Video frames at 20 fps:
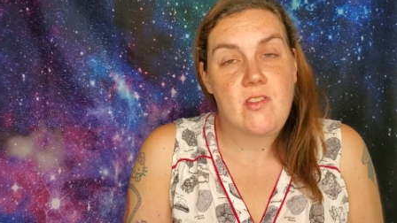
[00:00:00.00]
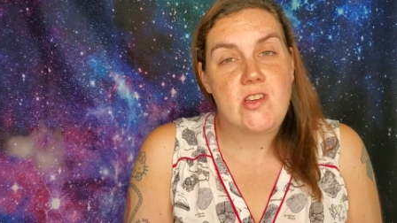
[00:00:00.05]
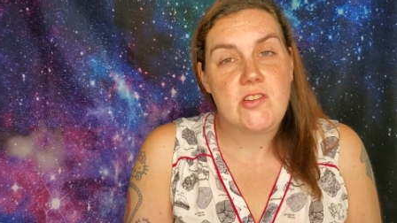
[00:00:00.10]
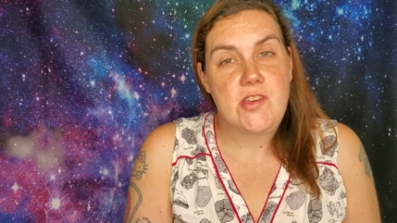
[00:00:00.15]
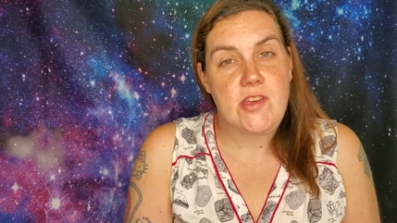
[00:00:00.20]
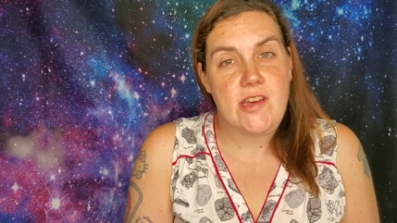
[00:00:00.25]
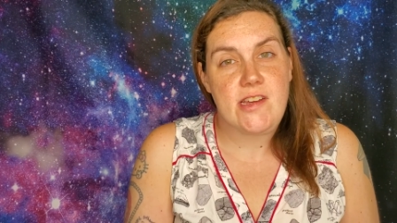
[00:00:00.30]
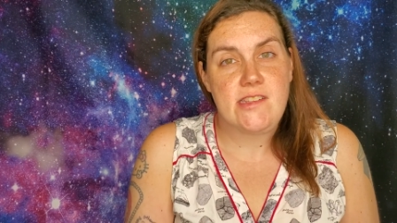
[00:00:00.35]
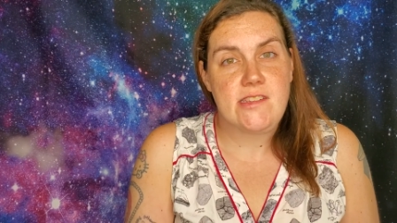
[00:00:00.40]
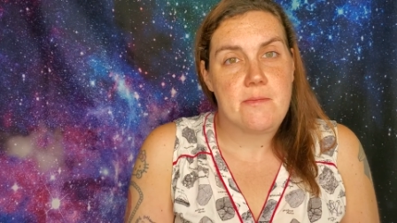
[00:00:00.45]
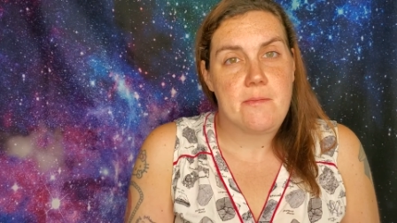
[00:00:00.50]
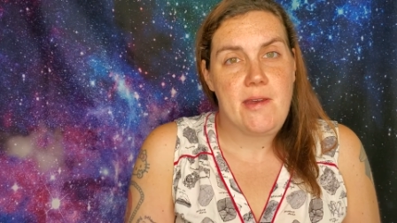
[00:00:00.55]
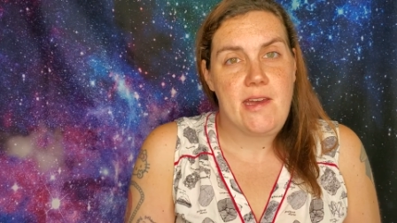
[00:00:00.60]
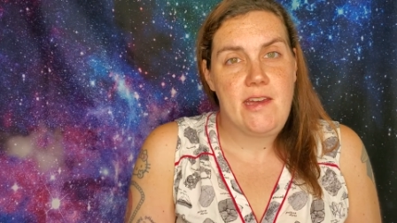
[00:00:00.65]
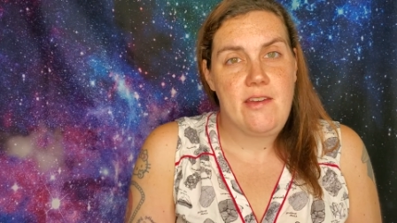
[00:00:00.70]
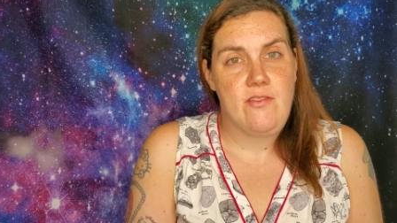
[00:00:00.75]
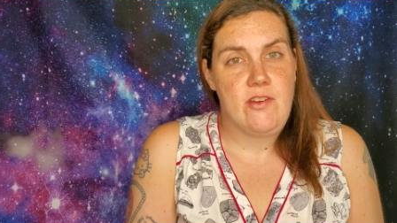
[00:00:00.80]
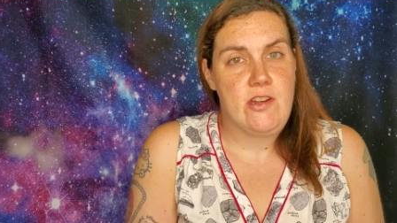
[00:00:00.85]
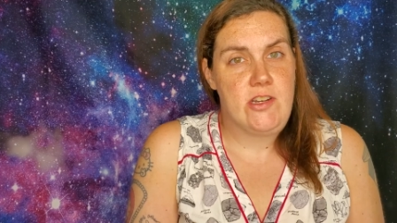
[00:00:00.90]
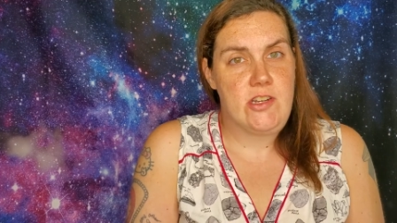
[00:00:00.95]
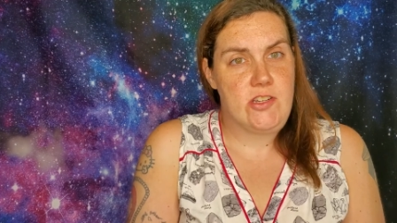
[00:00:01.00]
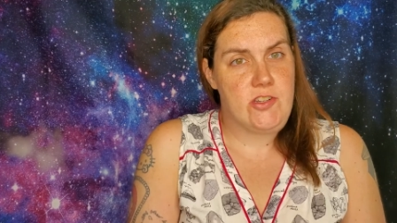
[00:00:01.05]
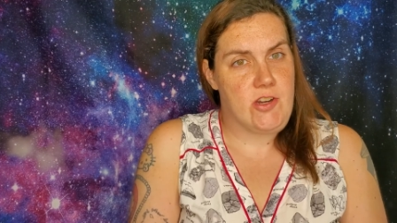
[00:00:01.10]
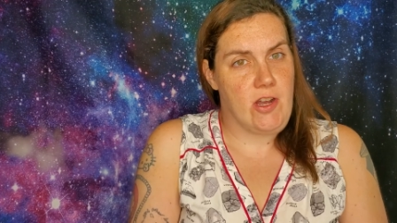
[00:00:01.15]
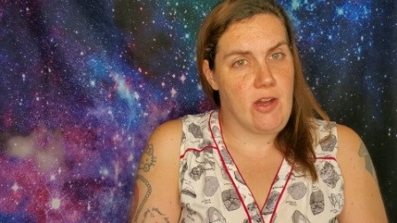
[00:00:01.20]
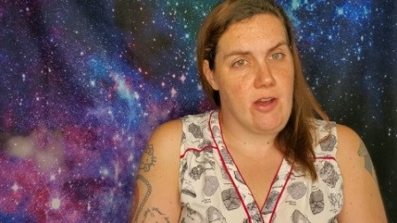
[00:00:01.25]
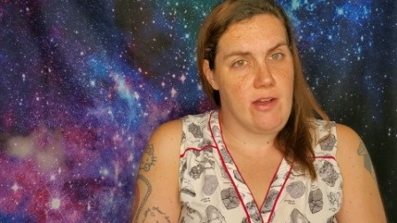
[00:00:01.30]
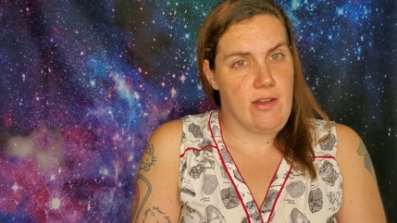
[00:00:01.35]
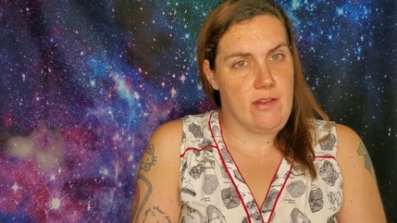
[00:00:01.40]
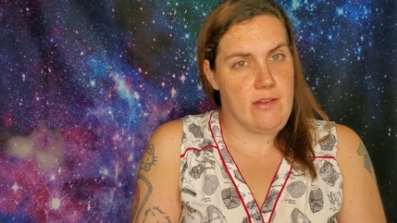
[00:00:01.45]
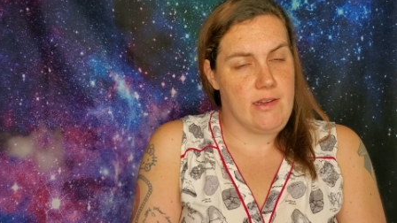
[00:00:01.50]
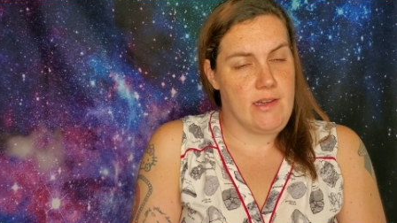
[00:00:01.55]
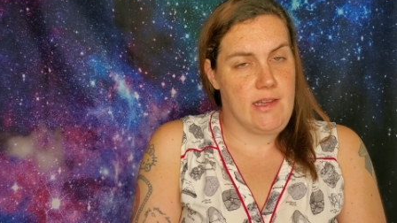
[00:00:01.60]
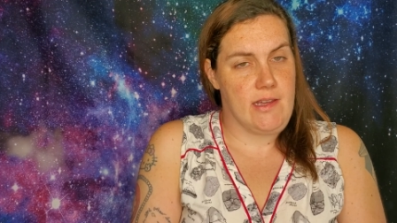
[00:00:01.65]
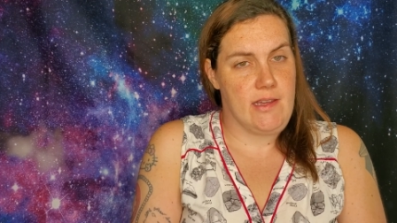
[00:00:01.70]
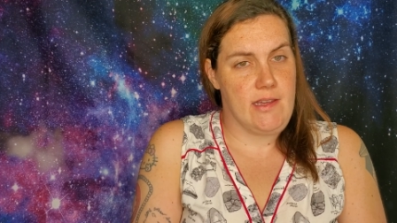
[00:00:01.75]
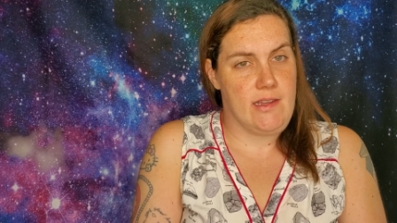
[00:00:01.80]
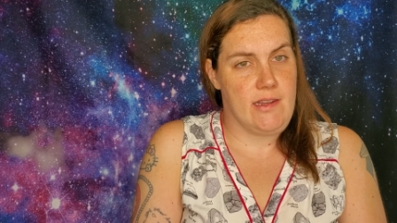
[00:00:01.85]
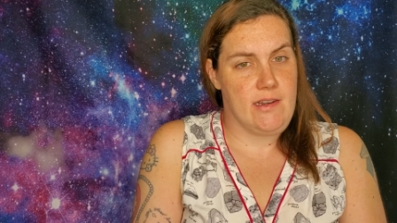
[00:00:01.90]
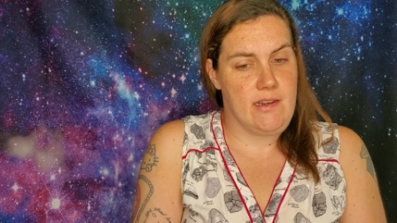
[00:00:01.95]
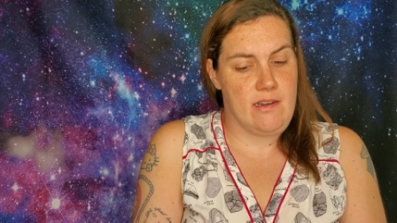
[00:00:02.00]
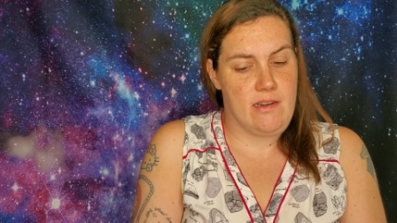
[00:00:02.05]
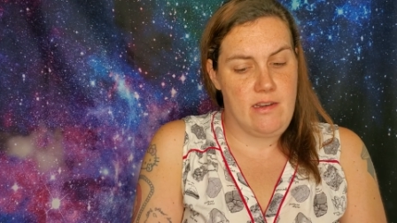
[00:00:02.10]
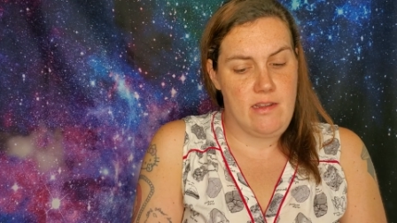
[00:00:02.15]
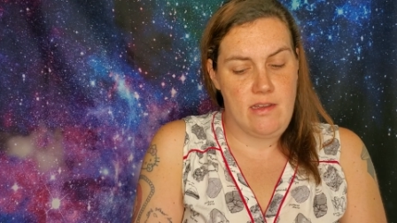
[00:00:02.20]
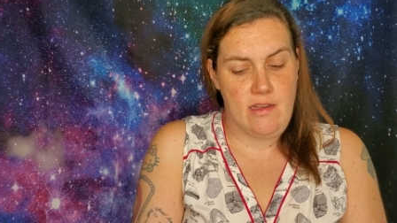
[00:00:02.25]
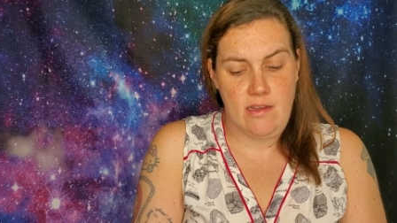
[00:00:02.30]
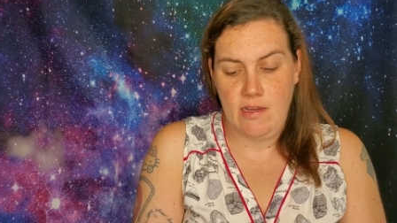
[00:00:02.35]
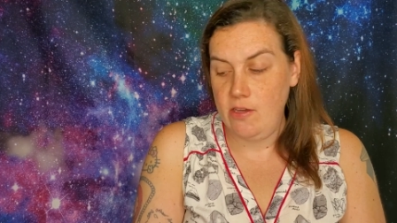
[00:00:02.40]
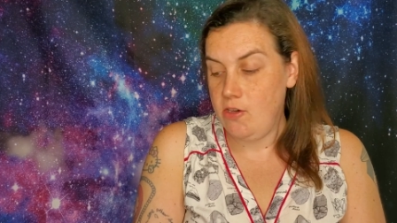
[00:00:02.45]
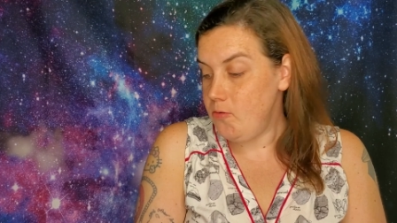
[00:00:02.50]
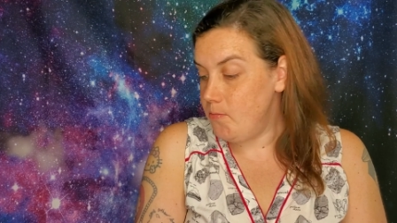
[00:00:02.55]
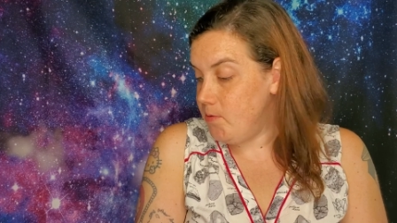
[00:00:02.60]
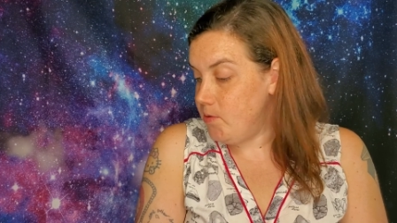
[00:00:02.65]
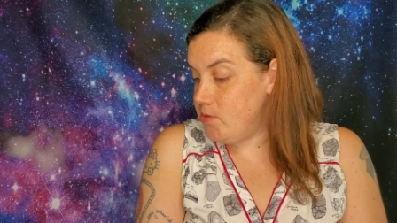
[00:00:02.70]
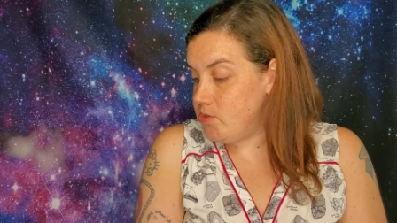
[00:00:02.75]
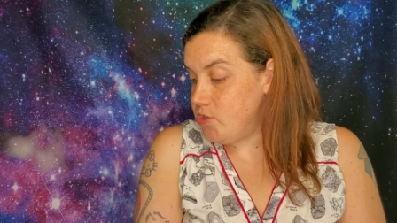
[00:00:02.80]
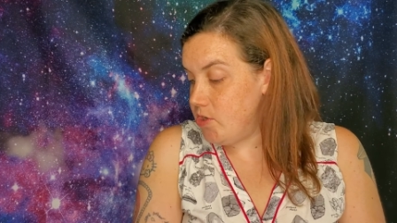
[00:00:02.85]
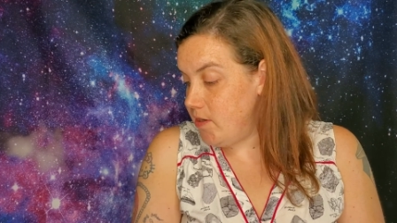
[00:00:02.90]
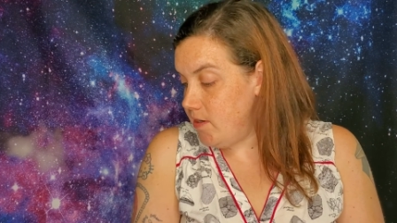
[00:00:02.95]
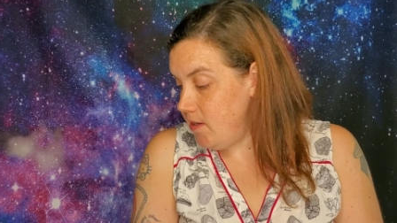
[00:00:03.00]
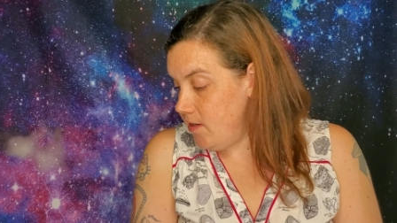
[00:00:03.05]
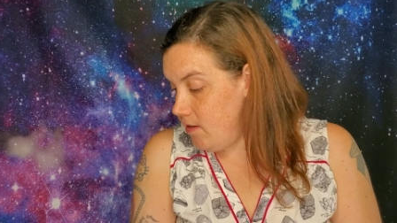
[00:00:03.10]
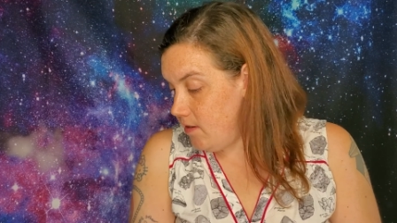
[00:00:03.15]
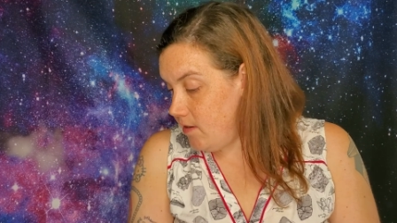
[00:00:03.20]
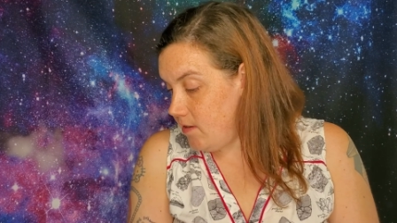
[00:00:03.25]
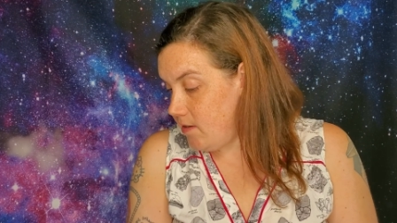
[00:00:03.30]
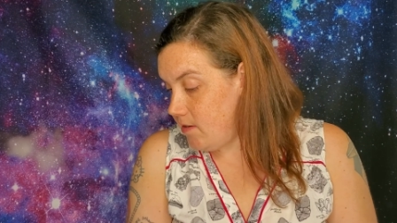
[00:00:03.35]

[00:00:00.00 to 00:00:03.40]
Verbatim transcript: so that's my vintage haul and hope you enjoyed it.